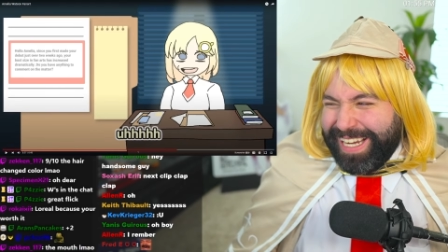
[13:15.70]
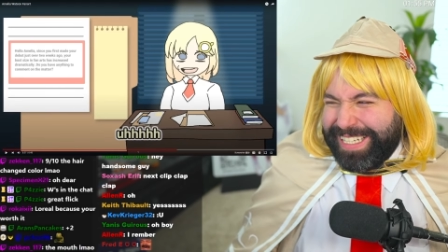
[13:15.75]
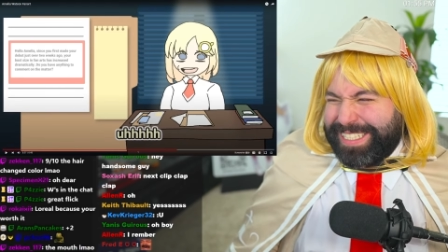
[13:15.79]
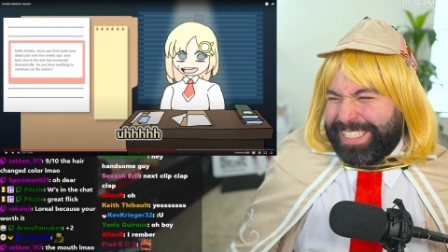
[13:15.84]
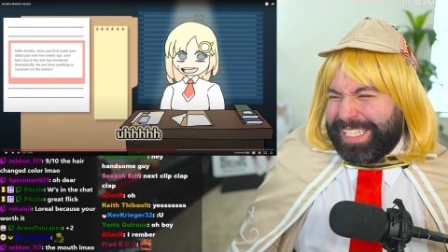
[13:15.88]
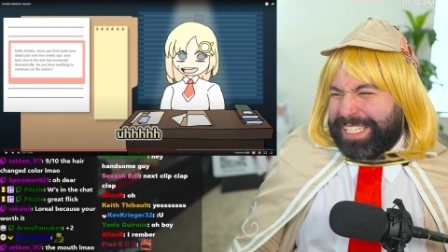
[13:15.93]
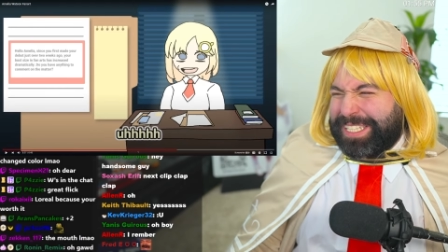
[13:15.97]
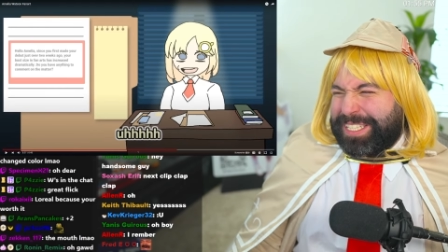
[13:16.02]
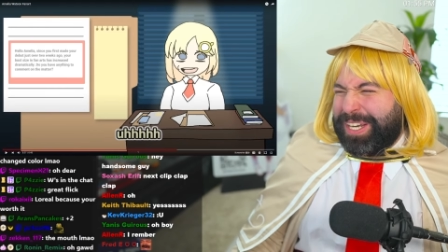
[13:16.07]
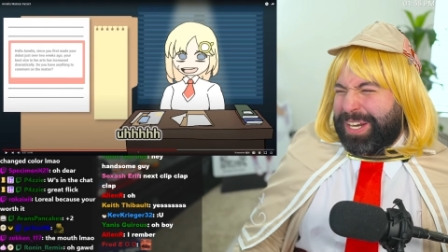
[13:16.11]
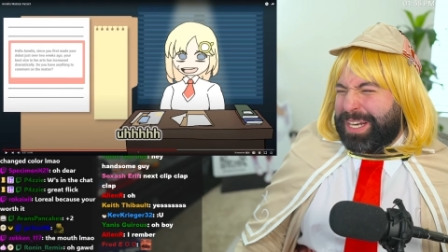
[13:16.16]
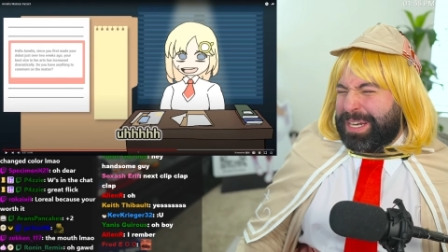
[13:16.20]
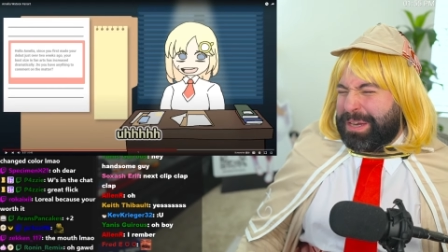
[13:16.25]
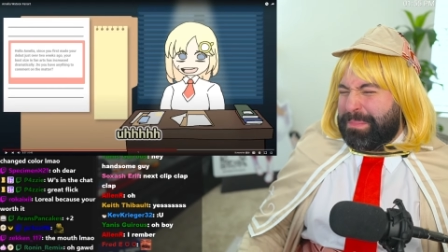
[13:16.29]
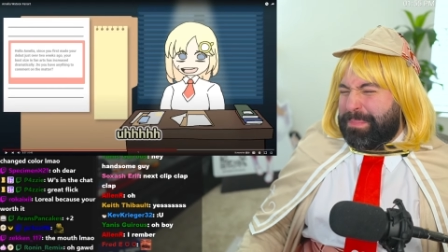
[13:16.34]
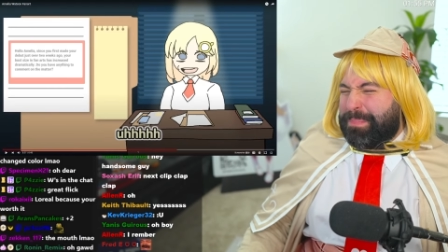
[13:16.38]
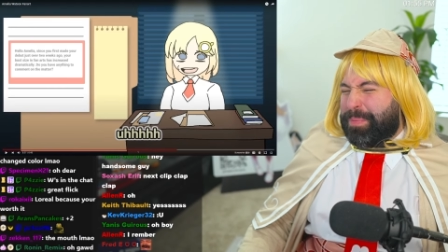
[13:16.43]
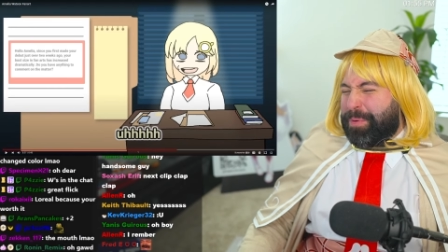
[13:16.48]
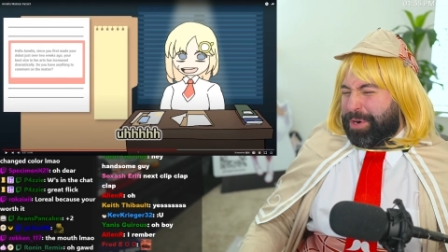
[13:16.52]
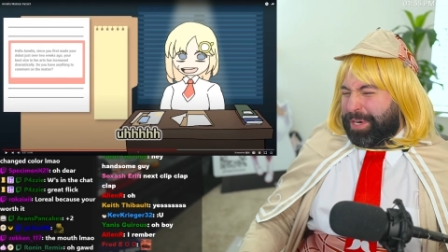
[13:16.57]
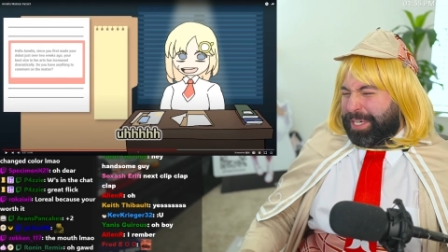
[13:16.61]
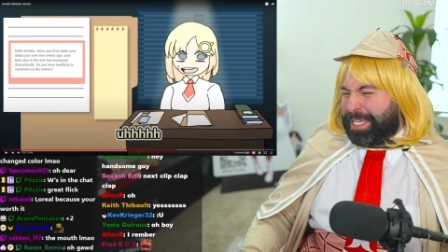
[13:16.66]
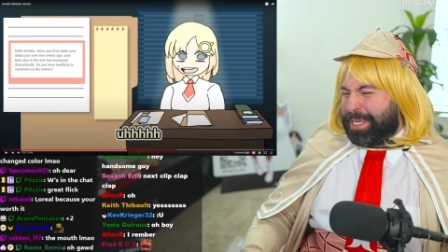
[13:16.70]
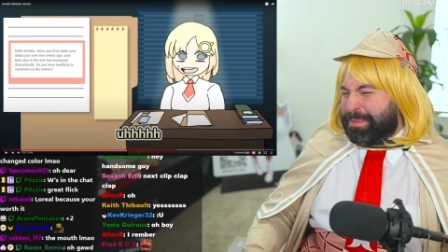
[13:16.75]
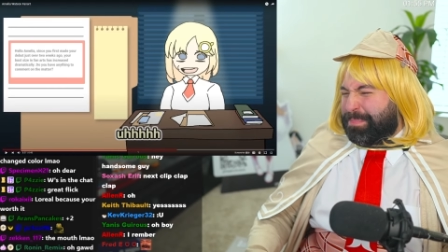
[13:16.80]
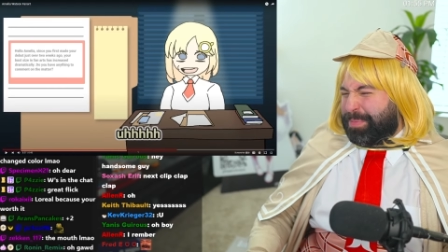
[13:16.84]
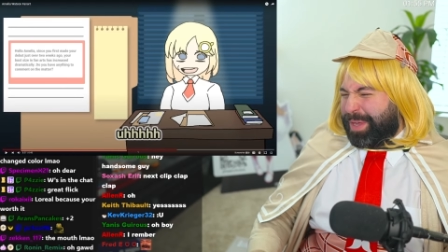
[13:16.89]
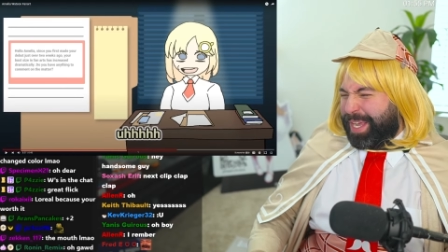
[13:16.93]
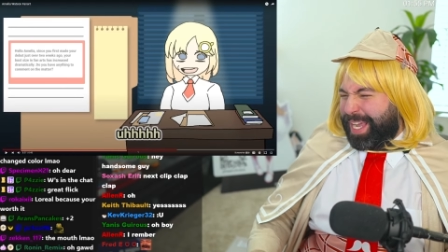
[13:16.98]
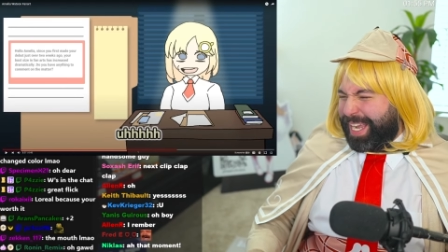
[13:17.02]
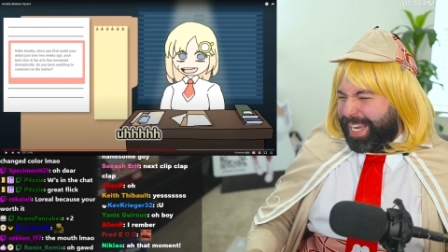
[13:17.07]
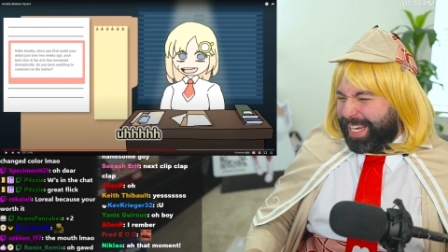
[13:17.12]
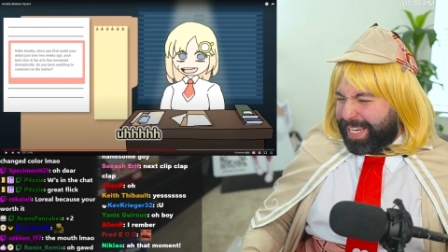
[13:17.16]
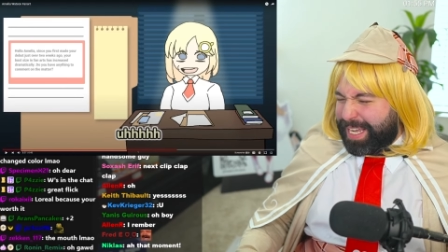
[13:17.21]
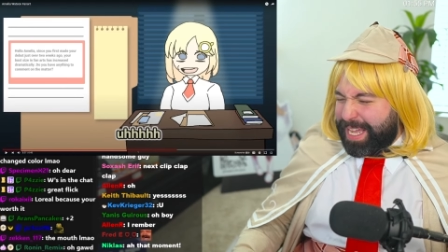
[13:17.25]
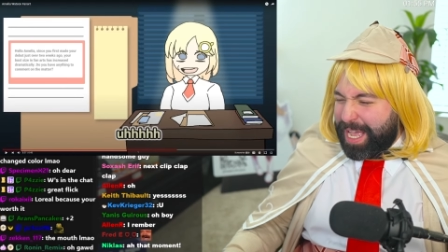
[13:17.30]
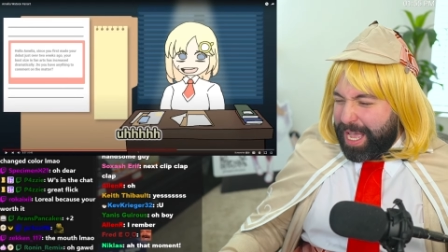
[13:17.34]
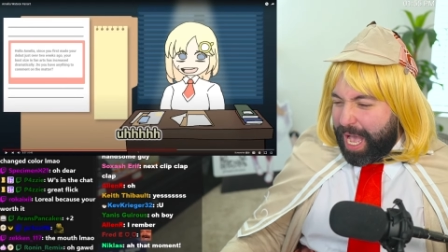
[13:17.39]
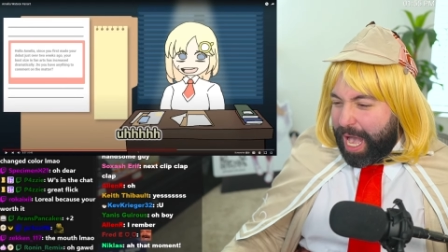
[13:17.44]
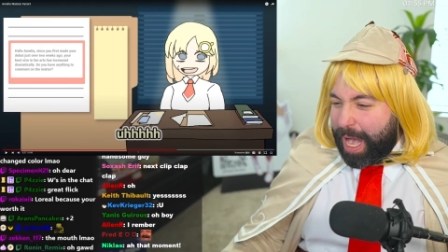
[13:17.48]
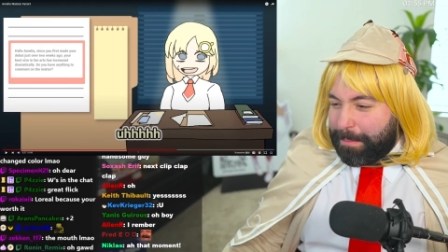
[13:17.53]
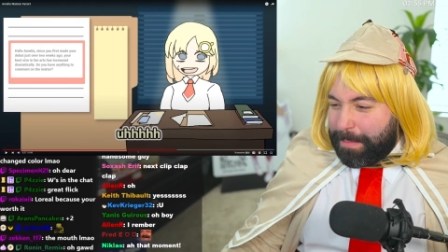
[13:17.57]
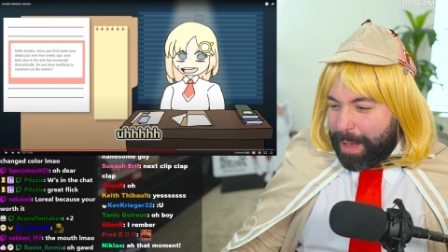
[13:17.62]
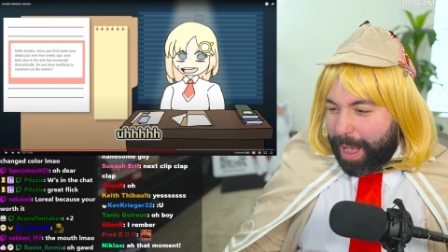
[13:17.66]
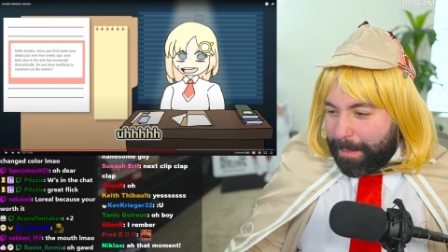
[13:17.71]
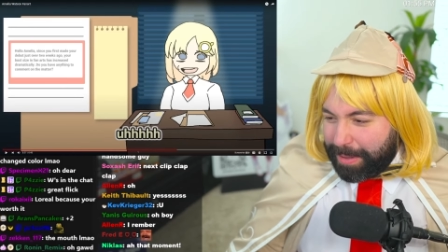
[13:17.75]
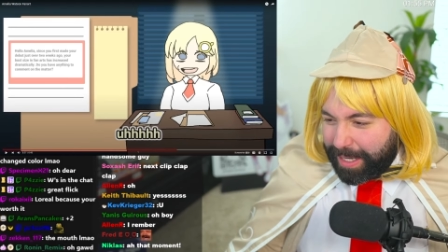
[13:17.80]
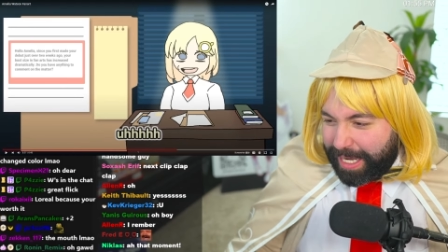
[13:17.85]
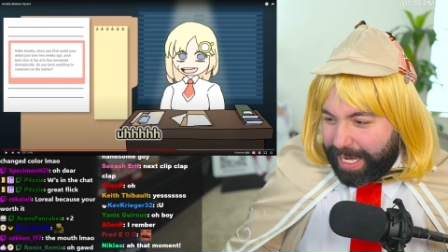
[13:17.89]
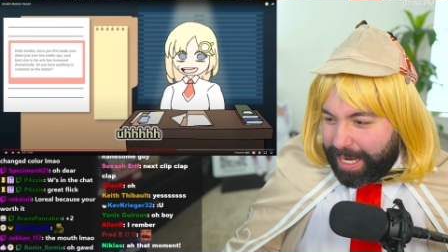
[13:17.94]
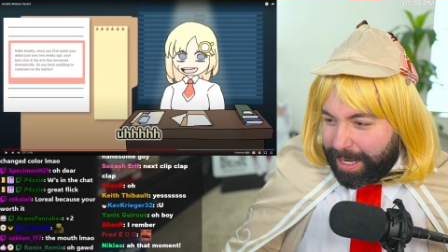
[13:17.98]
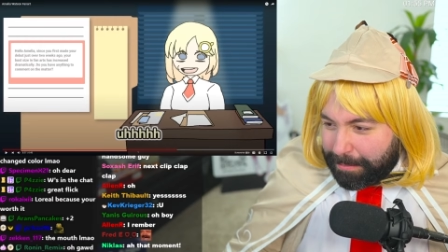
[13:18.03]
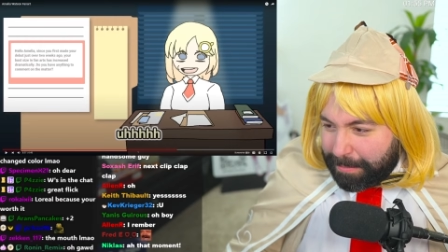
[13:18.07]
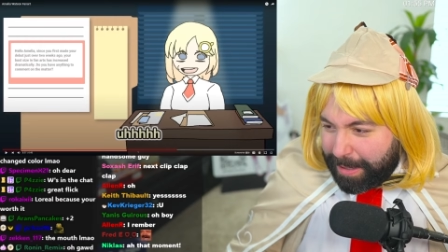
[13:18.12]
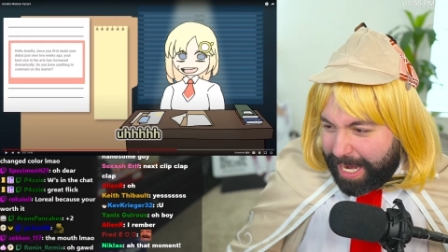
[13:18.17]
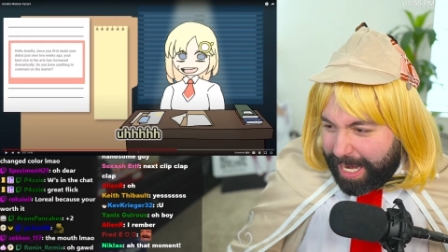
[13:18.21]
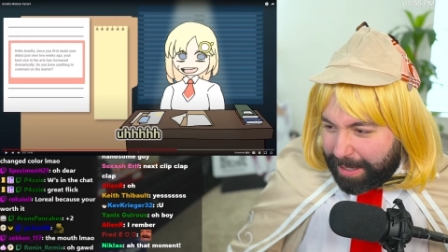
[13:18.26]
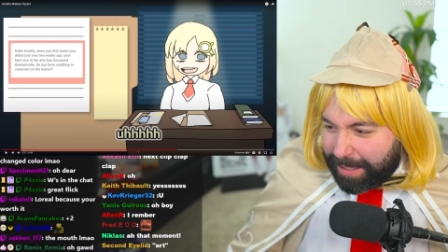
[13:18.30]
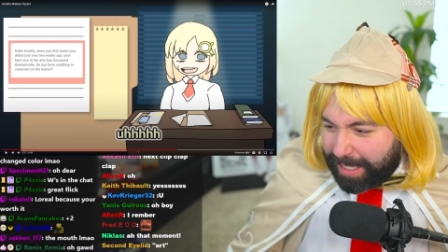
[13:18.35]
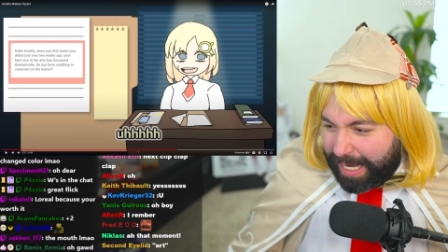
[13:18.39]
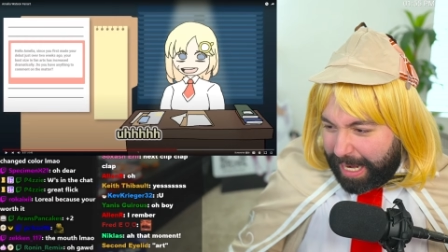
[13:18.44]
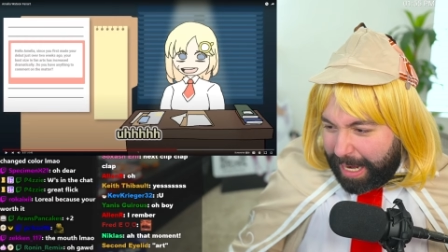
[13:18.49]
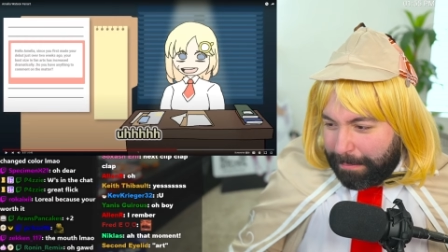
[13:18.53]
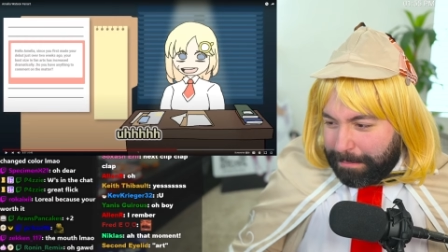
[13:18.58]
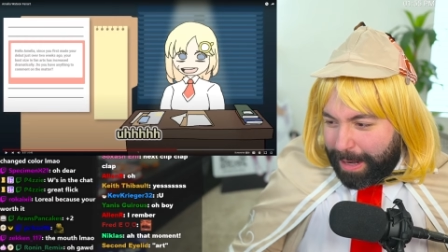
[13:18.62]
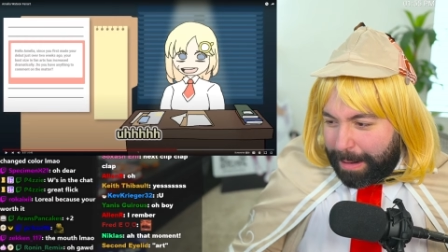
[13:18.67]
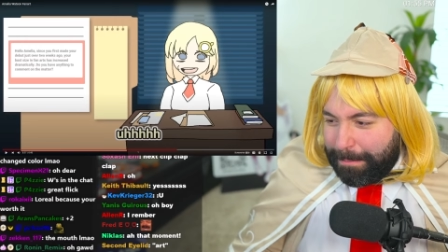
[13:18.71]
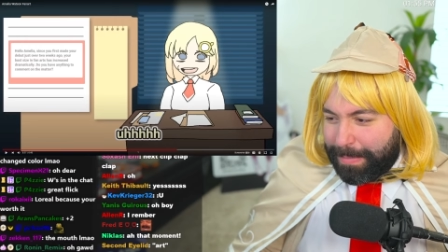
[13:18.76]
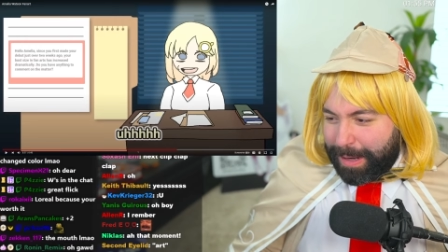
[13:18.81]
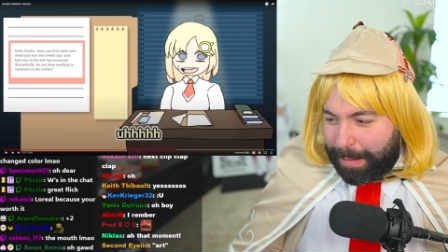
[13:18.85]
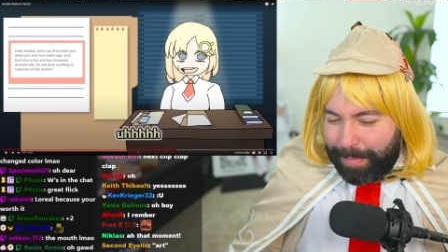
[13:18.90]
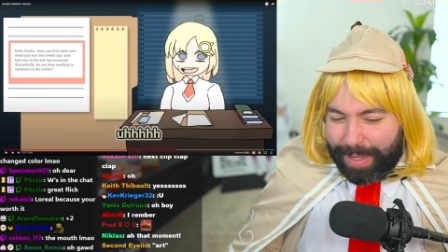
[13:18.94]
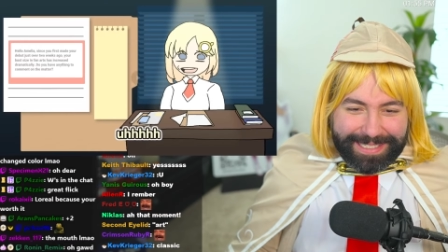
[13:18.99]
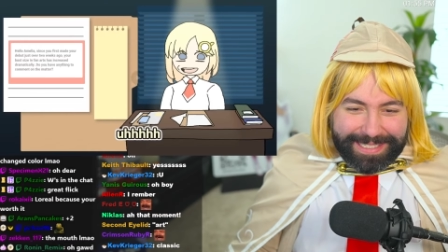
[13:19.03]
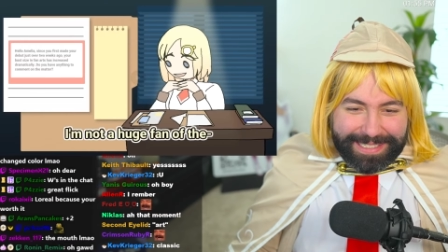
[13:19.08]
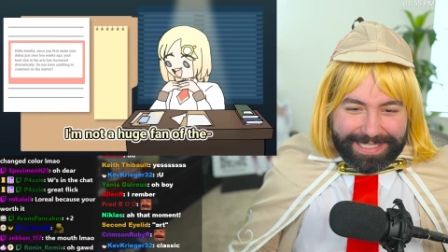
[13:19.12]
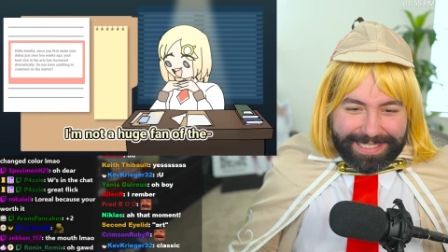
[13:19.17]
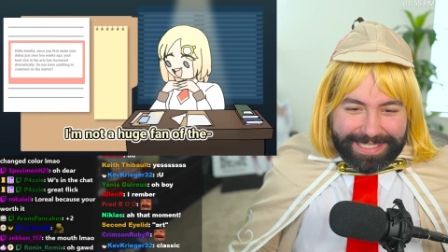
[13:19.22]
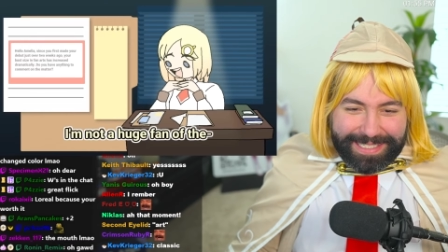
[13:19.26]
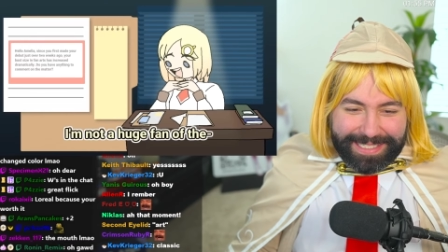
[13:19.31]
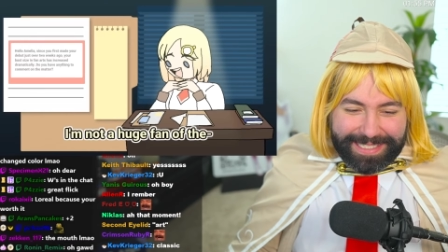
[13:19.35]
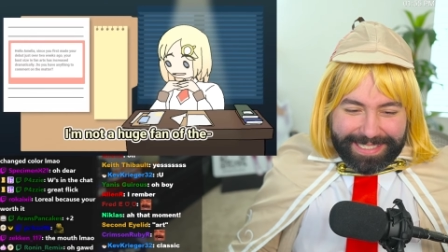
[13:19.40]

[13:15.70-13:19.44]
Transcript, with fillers: she turned a Porky Pig. I'm not